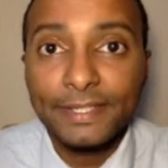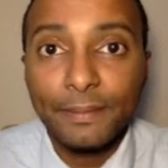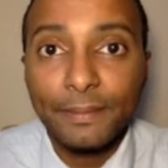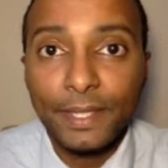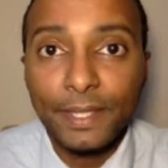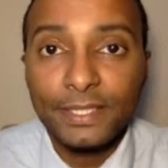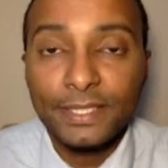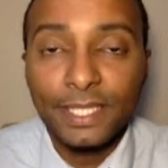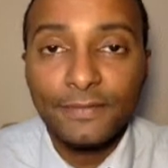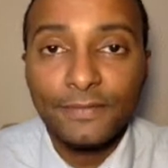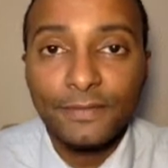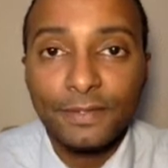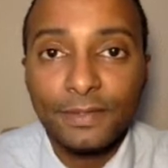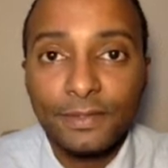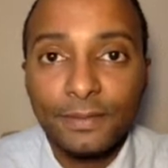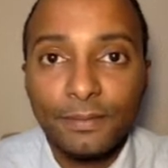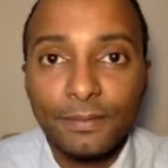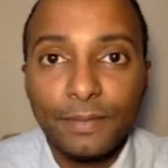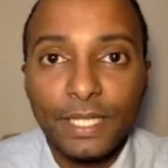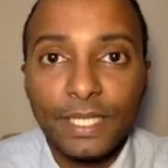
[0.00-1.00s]
it by 7,
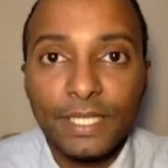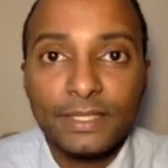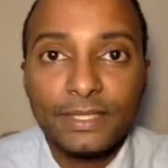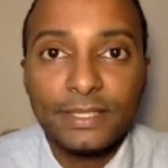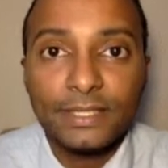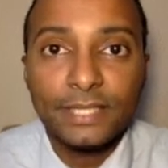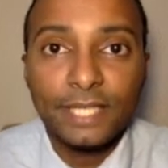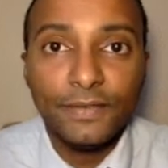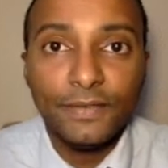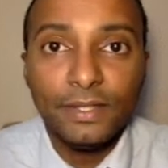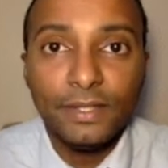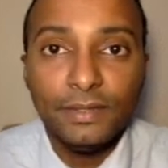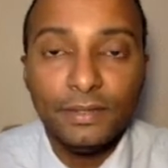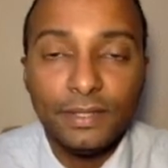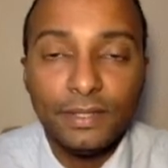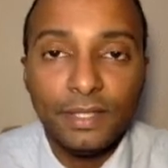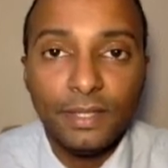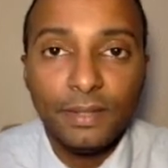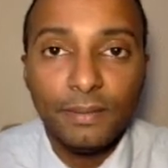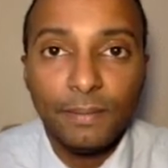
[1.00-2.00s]
because 7
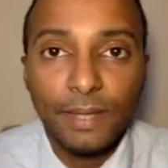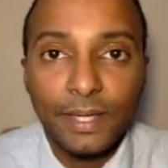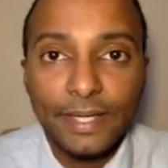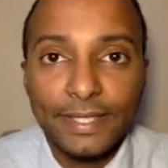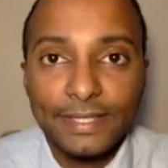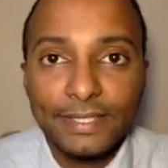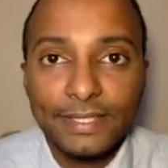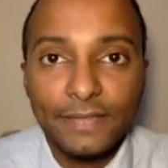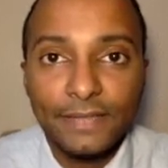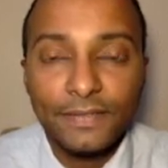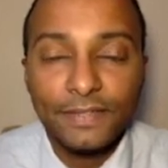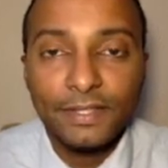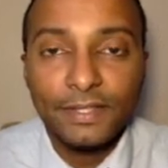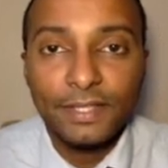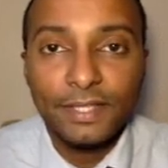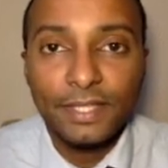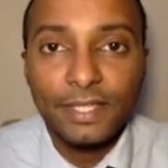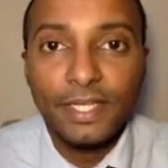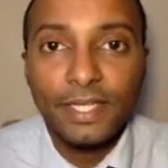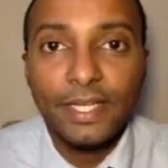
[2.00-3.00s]
minus 7
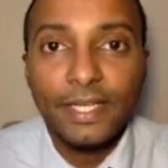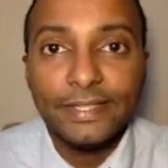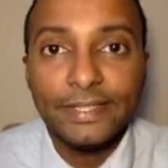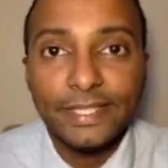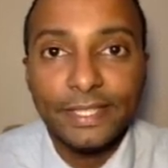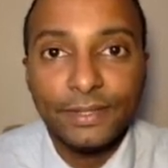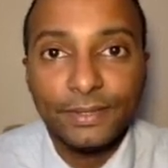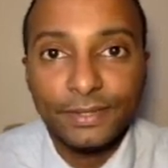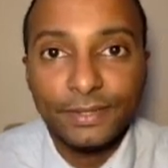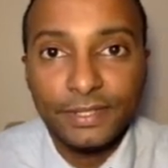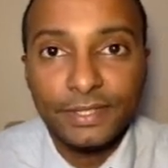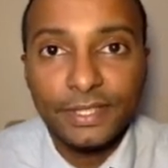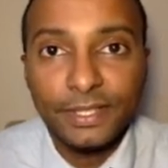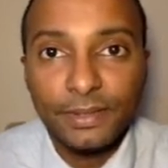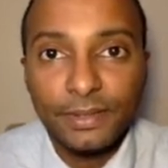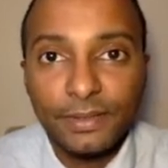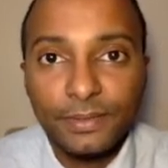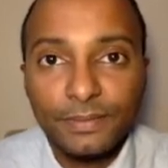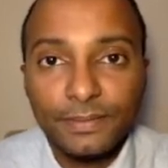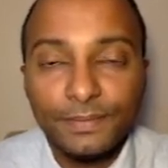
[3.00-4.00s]
is equal to
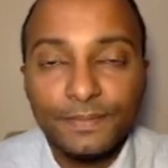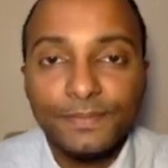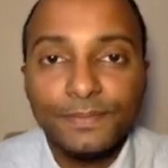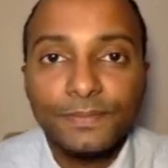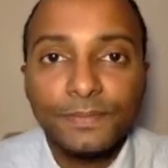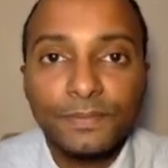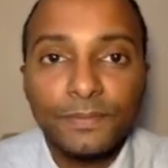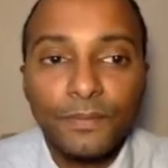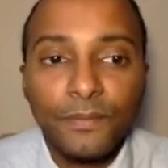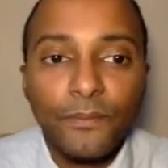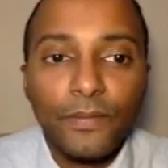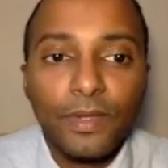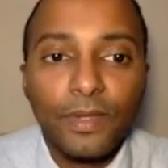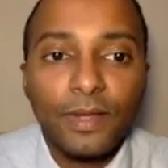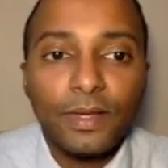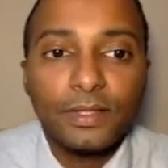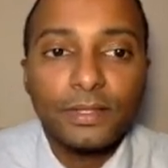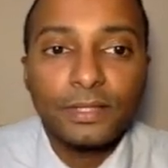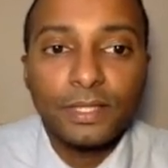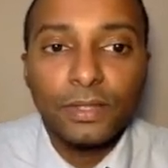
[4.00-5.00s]
0.
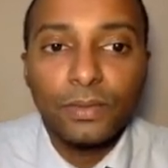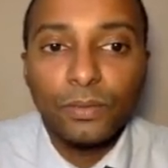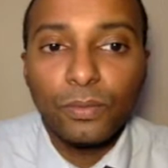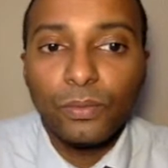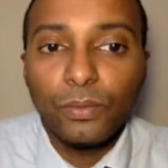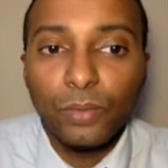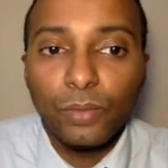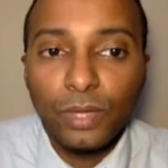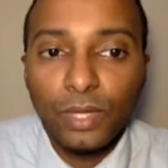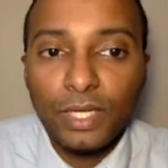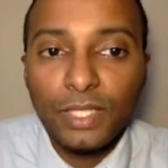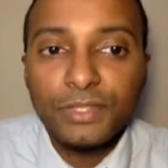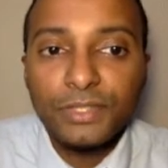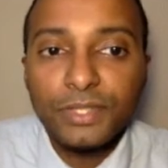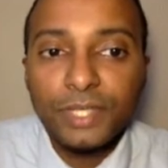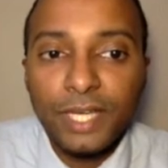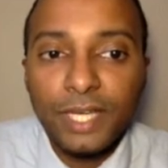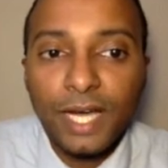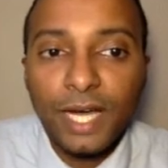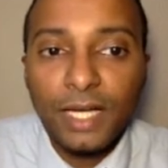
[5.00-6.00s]
So we're
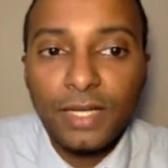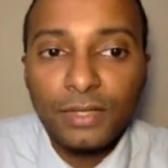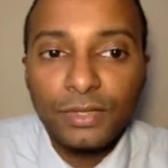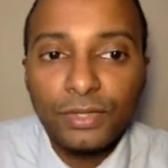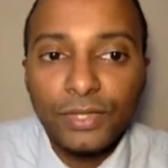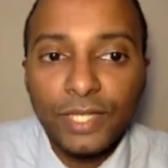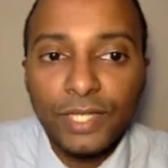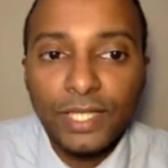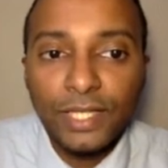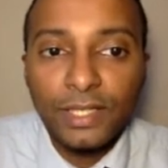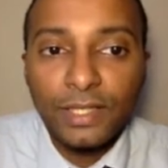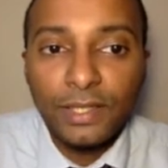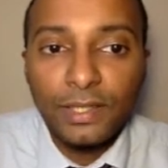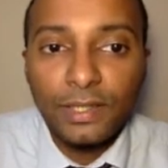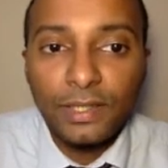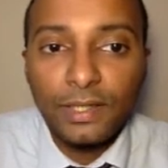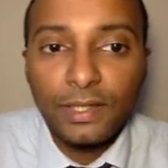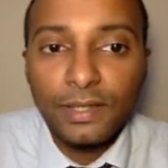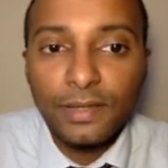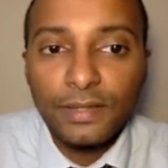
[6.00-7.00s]
literally undoing
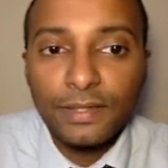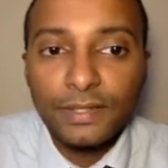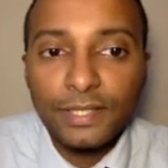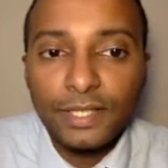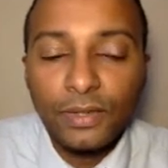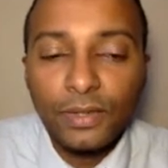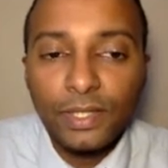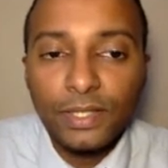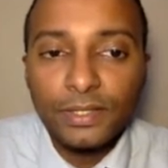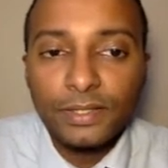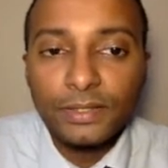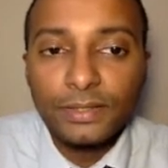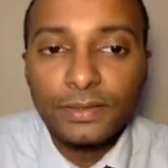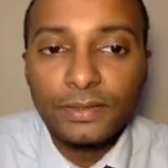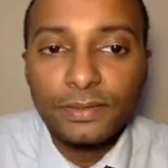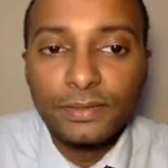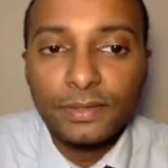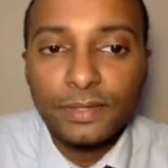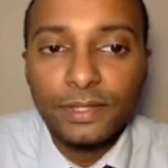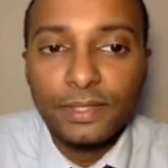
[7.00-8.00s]
this equation,
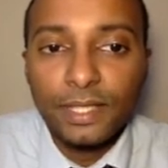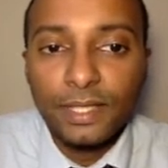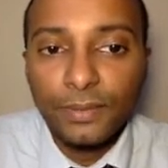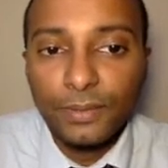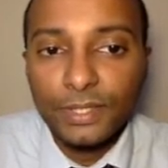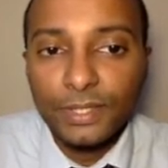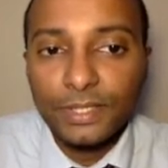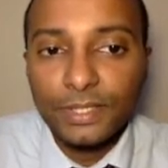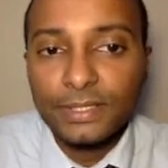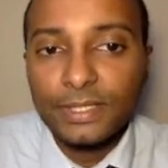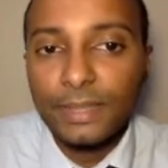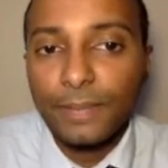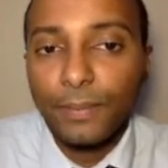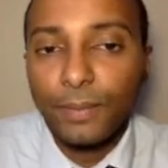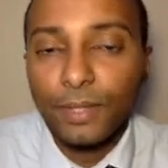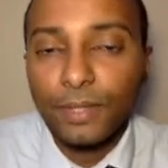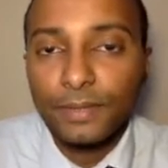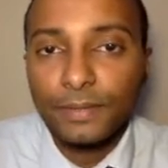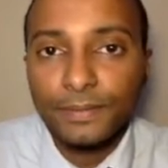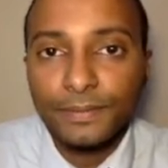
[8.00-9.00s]
which is step 1.